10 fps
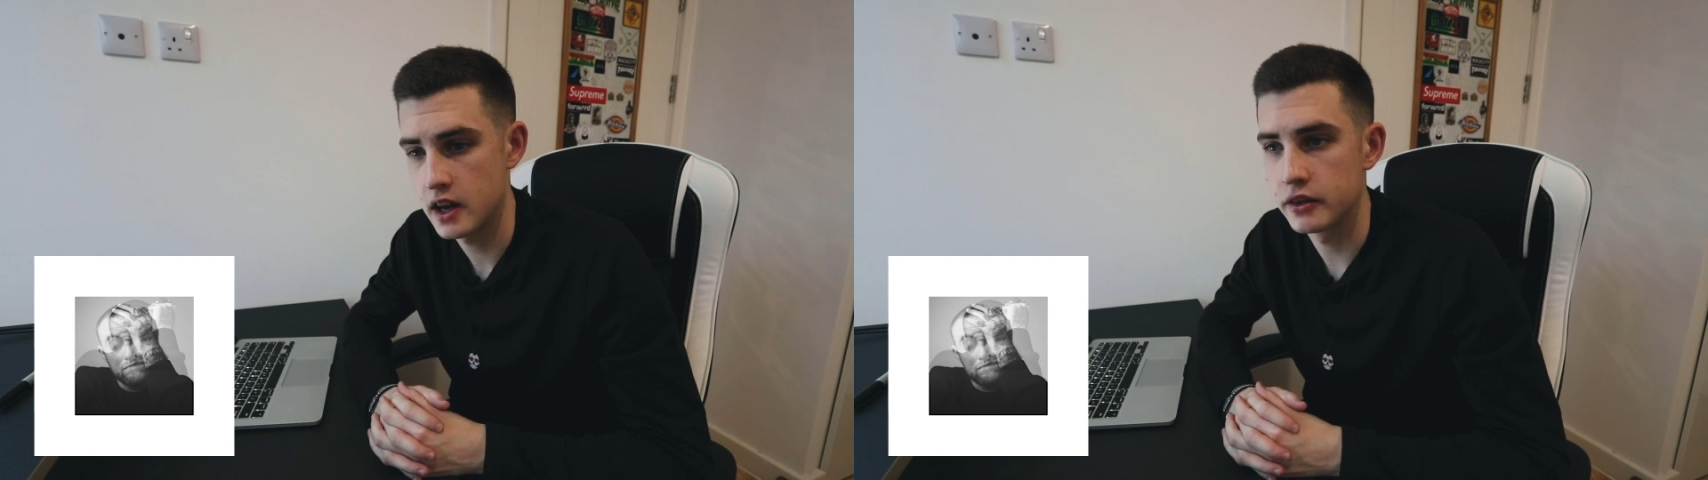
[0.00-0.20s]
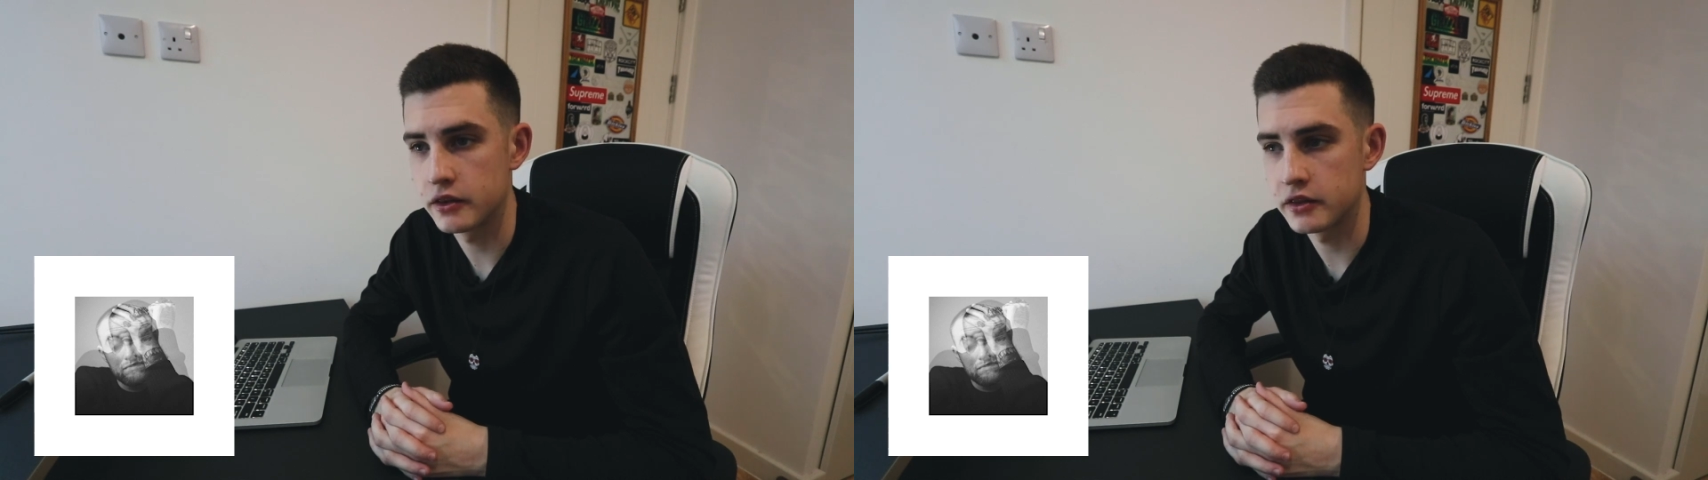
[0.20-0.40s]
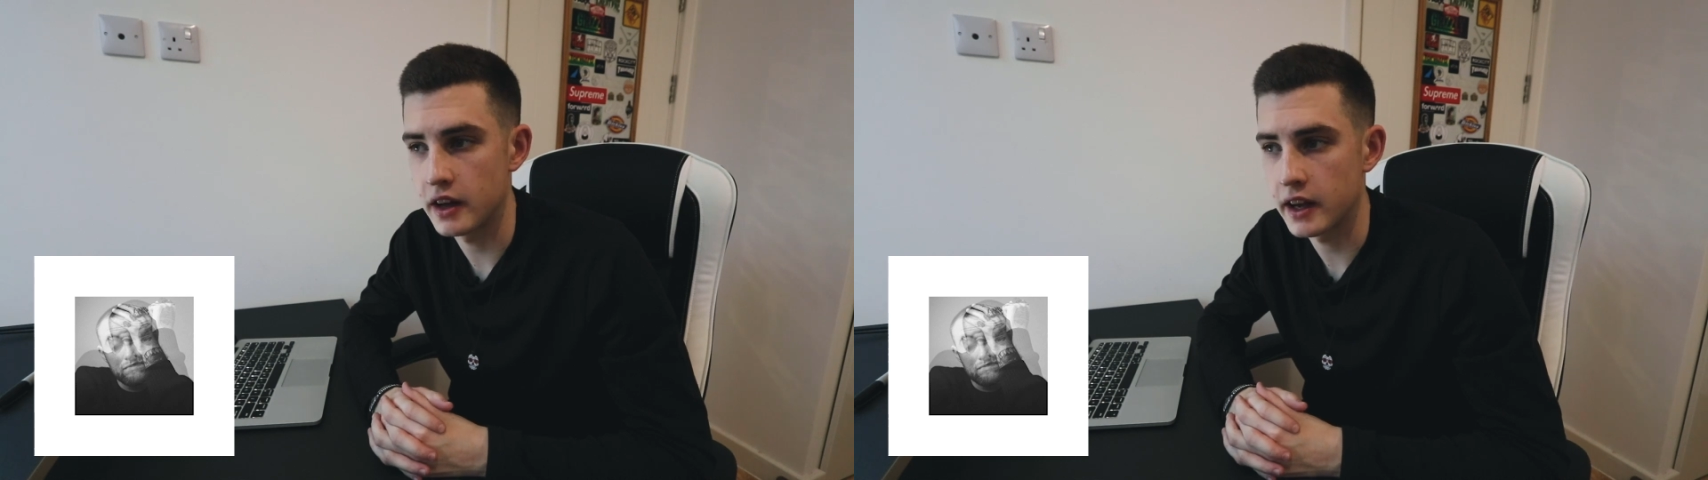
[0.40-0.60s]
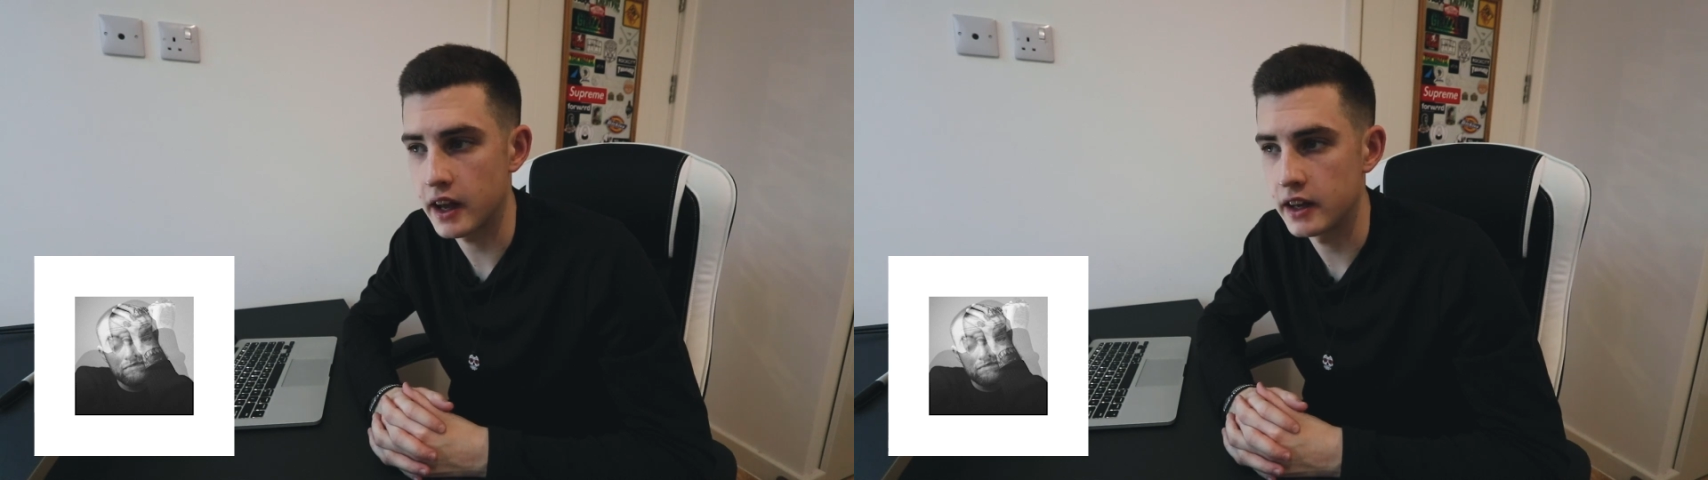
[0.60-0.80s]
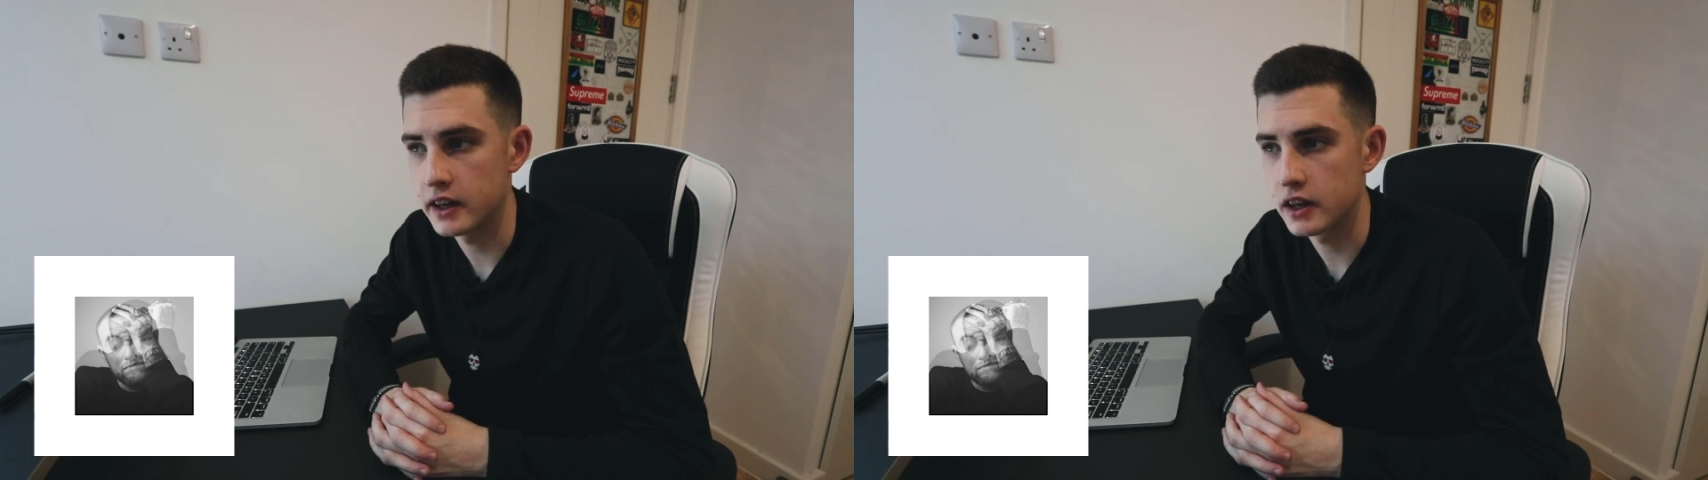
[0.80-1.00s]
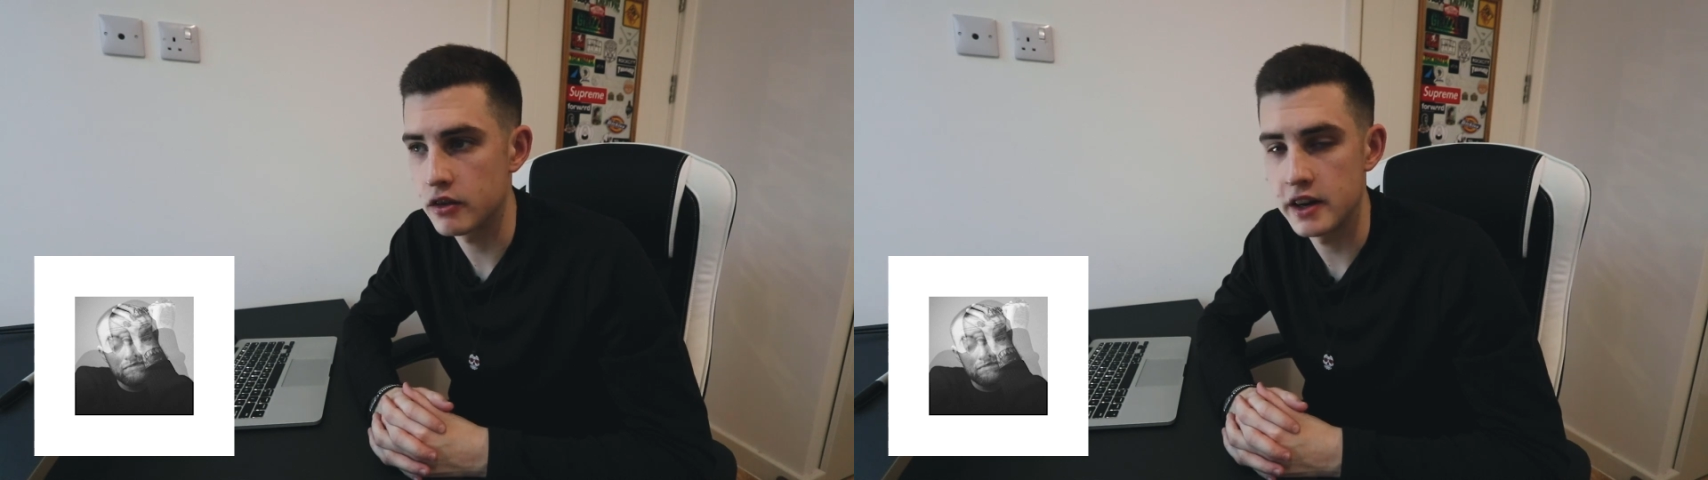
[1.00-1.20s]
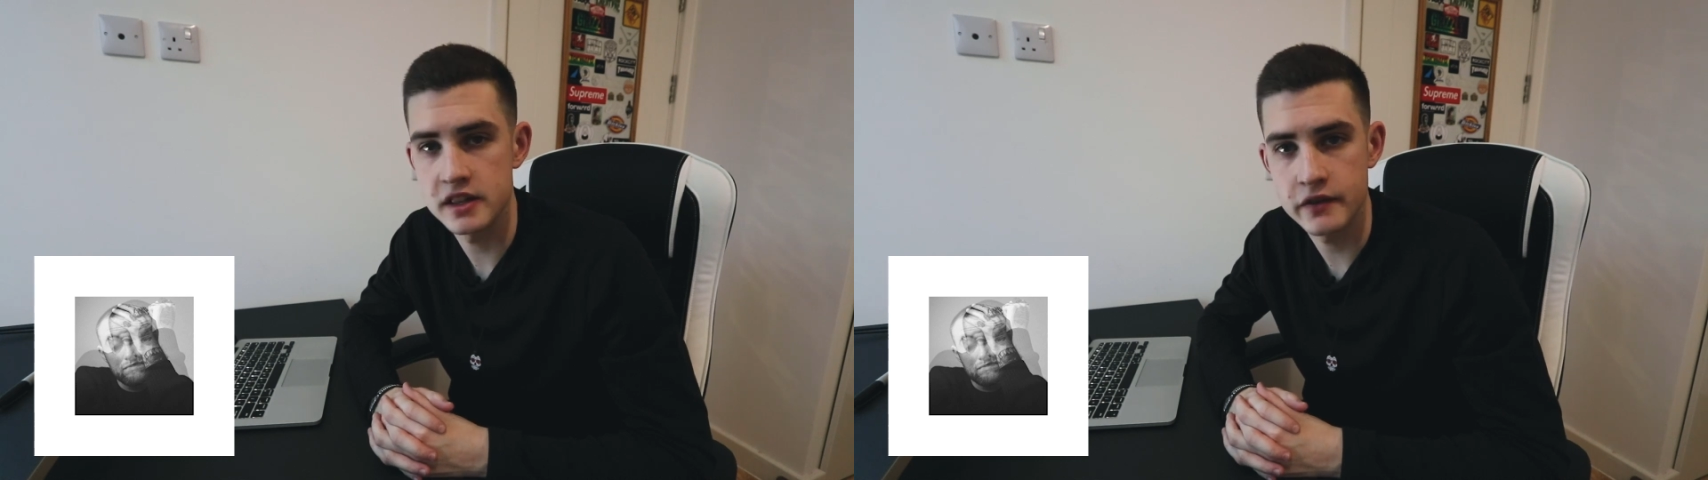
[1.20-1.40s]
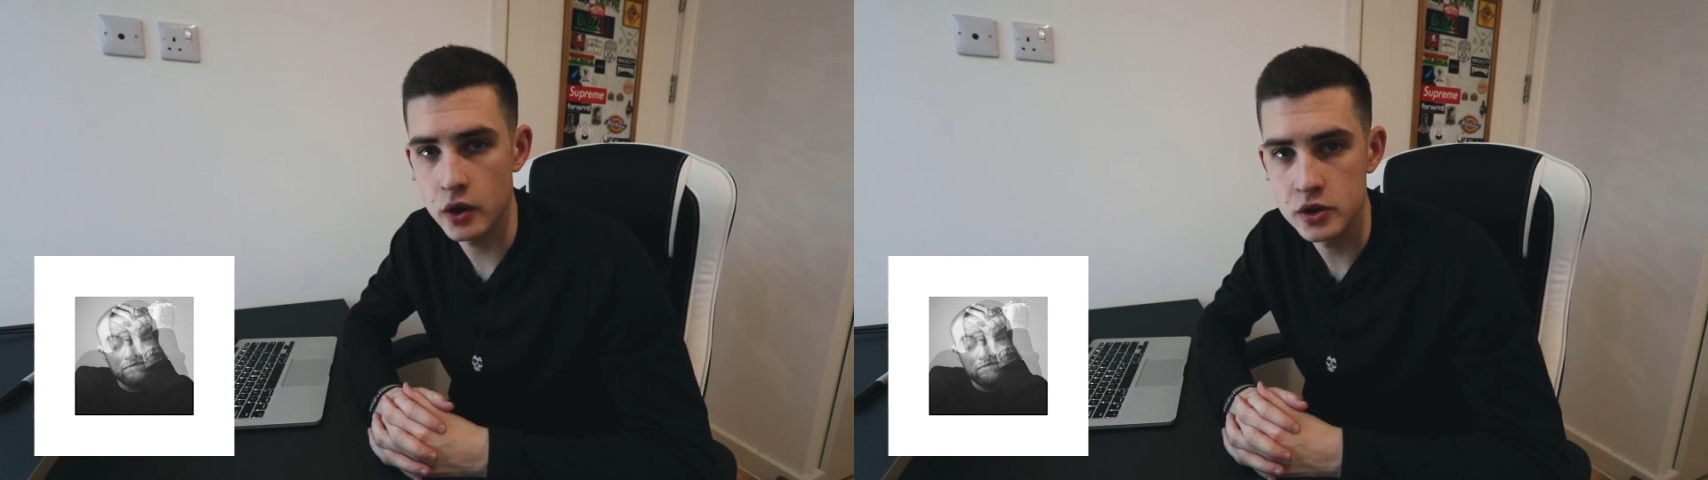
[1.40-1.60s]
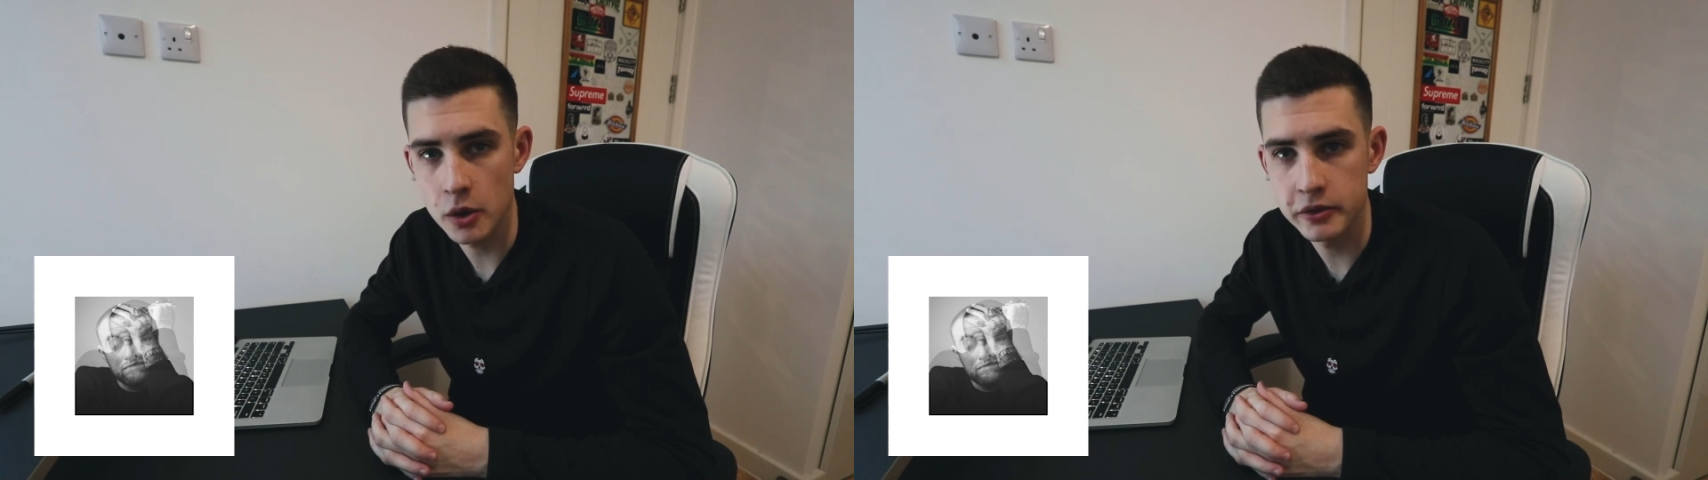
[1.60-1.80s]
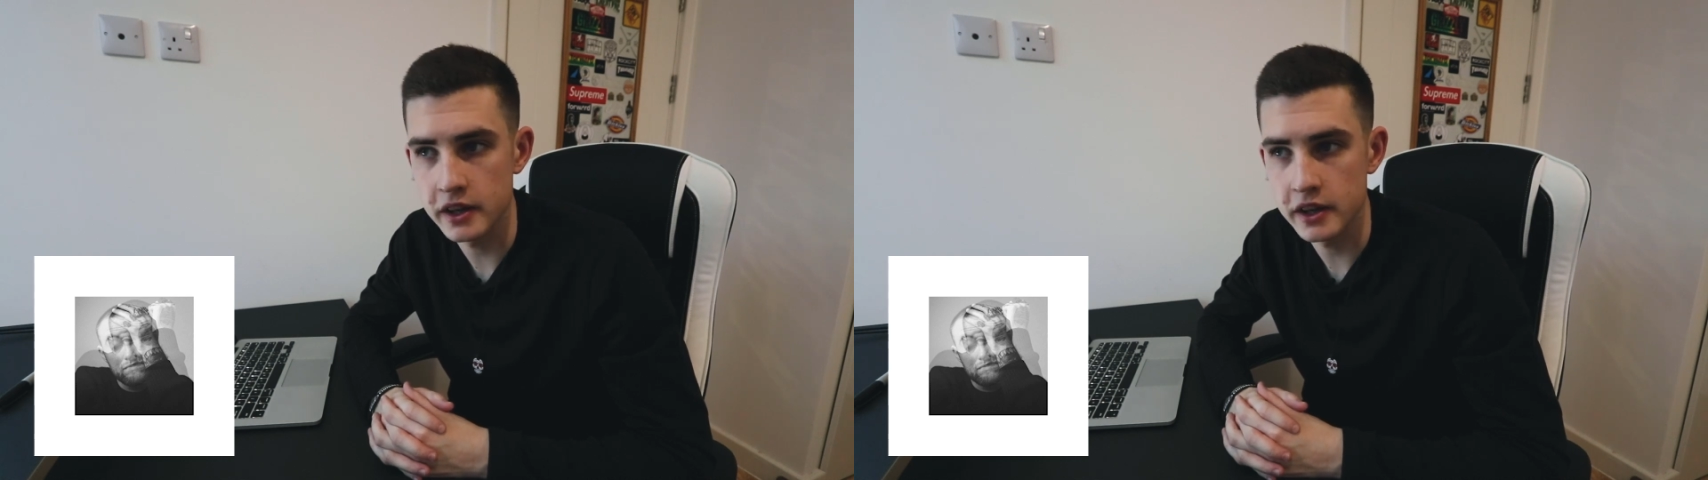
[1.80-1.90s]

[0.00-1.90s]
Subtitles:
It doesn't take any crazy Photoshop